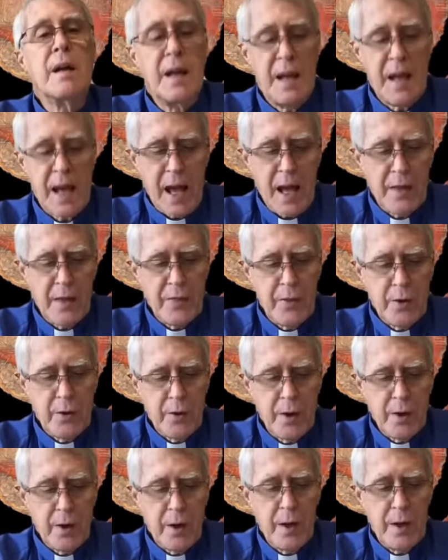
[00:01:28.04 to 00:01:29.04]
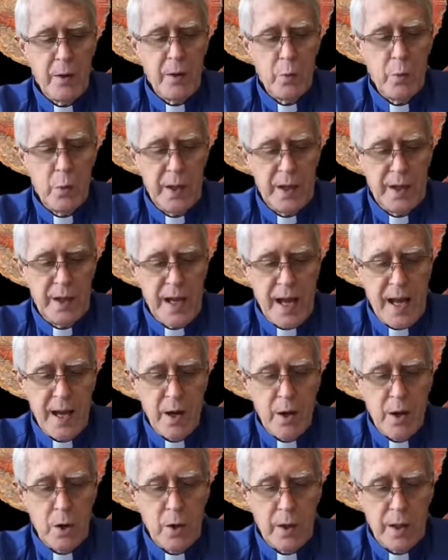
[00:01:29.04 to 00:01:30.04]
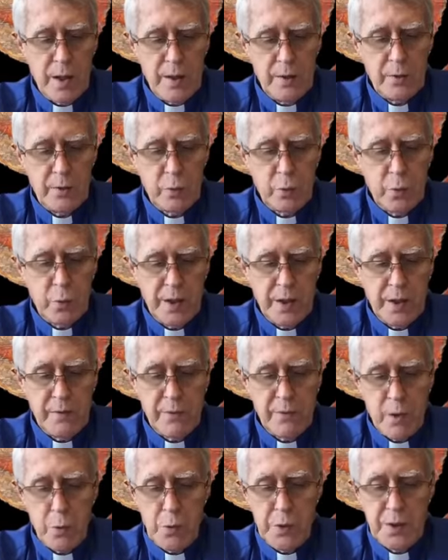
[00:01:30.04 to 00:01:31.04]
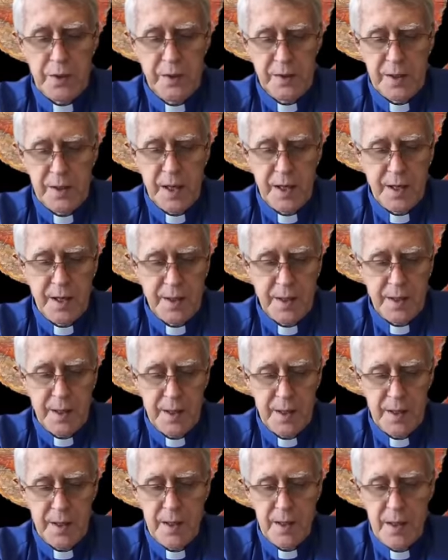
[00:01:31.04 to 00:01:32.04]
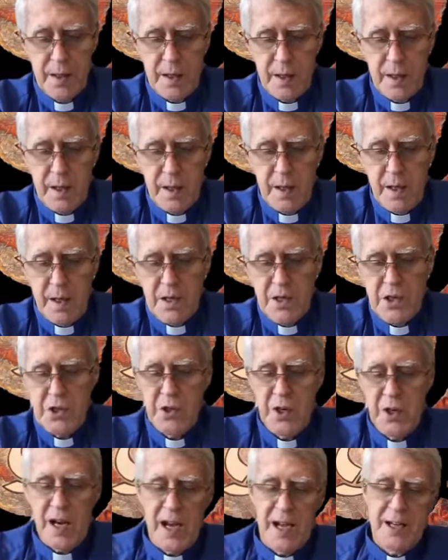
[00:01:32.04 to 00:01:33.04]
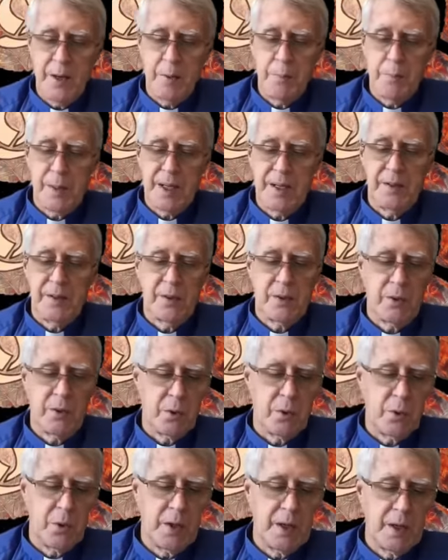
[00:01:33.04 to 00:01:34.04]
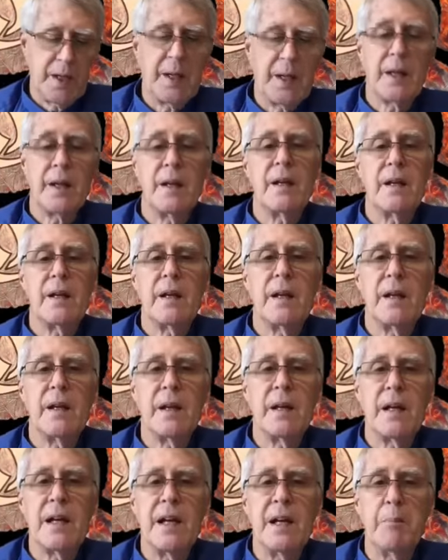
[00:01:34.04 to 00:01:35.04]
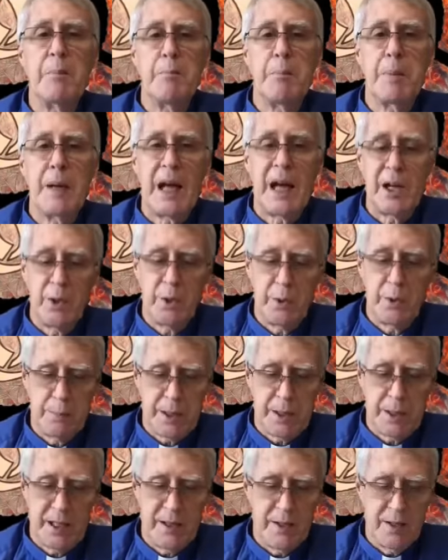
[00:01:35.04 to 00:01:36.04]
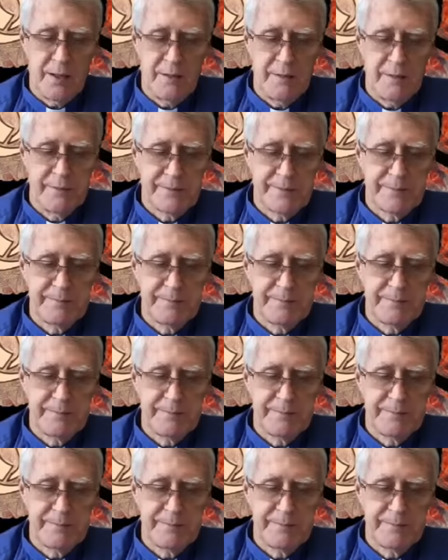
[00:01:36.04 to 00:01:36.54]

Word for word: Gather we now, as we have always done, united by story and bound by love.